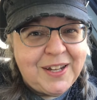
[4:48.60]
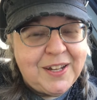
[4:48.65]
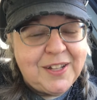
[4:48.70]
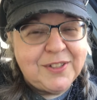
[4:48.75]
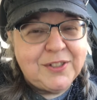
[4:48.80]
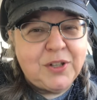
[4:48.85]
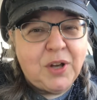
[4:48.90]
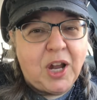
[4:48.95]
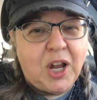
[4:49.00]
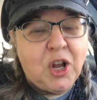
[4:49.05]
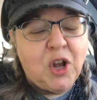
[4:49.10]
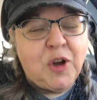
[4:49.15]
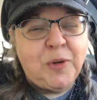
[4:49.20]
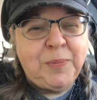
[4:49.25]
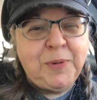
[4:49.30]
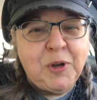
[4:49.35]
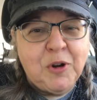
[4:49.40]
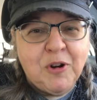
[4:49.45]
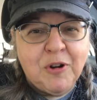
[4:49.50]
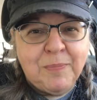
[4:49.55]
So I hope
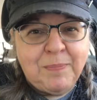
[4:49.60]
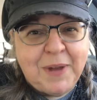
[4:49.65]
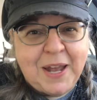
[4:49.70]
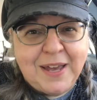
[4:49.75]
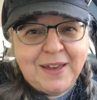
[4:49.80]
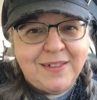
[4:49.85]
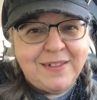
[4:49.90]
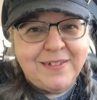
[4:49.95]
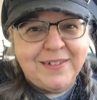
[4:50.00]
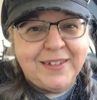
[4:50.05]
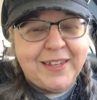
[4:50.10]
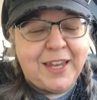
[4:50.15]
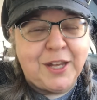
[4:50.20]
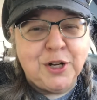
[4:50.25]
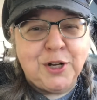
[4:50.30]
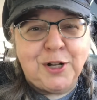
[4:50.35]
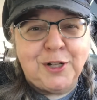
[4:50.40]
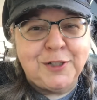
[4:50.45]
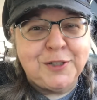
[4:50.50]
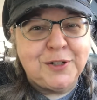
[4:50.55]
your paths
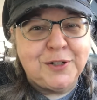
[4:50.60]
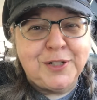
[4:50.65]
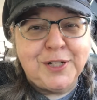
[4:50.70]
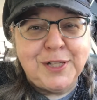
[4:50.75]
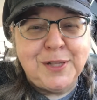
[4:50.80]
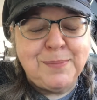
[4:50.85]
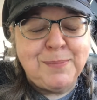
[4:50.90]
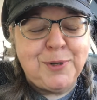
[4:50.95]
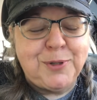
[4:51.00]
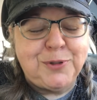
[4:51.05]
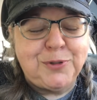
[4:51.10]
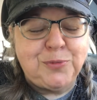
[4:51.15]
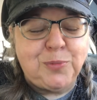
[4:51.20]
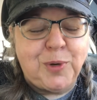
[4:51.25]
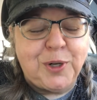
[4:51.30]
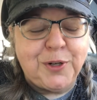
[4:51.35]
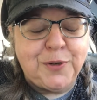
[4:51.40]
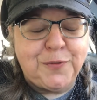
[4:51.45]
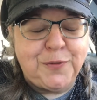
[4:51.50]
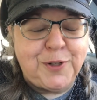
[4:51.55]
get altered in the most
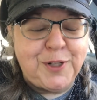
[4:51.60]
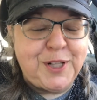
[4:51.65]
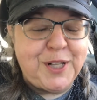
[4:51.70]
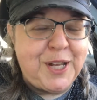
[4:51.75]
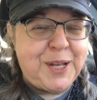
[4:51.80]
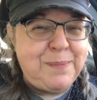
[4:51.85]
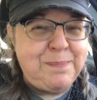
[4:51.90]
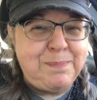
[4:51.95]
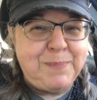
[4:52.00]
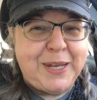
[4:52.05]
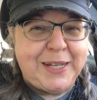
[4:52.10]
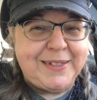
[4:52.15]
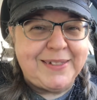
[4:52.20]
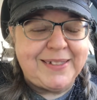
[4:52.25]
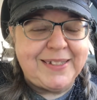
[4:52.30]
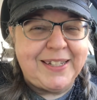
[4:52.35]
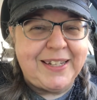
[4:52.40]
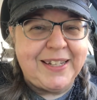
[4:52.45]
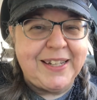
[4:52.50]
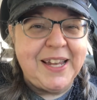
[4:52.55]
wonderful,
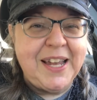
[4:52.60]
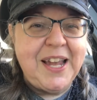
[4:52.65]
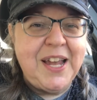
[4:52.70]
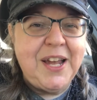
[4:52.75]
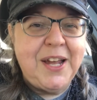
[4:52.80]
amazing,